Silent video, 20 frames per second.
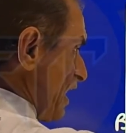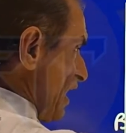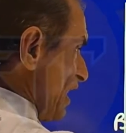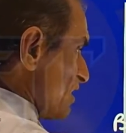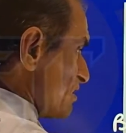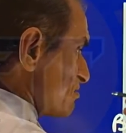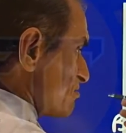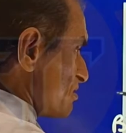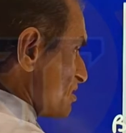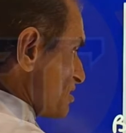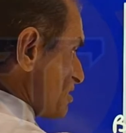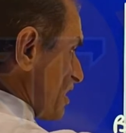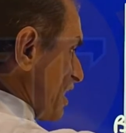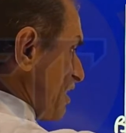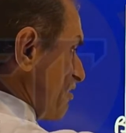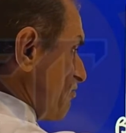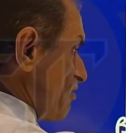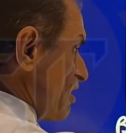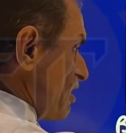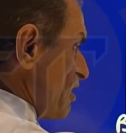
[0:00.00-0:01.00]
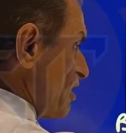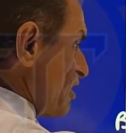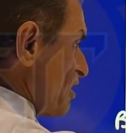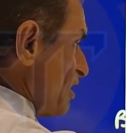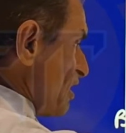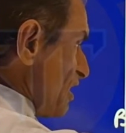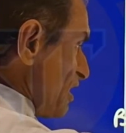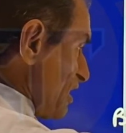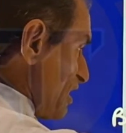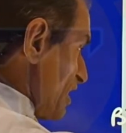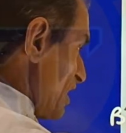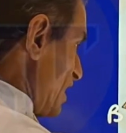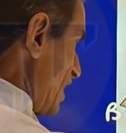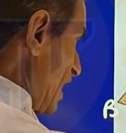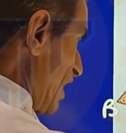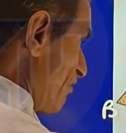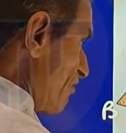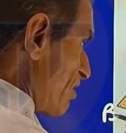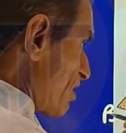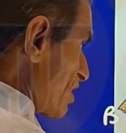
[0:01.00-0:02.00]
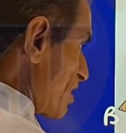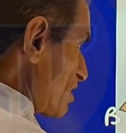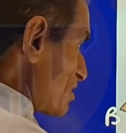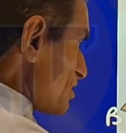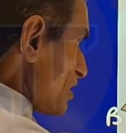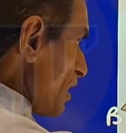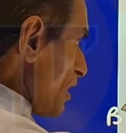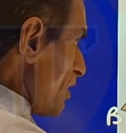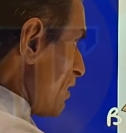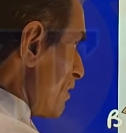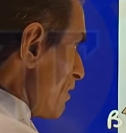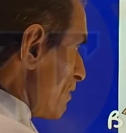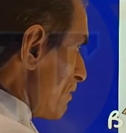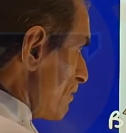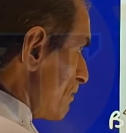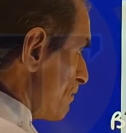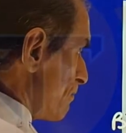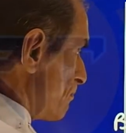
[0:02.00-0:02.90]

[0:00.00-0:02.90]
Hence, this line will never cut the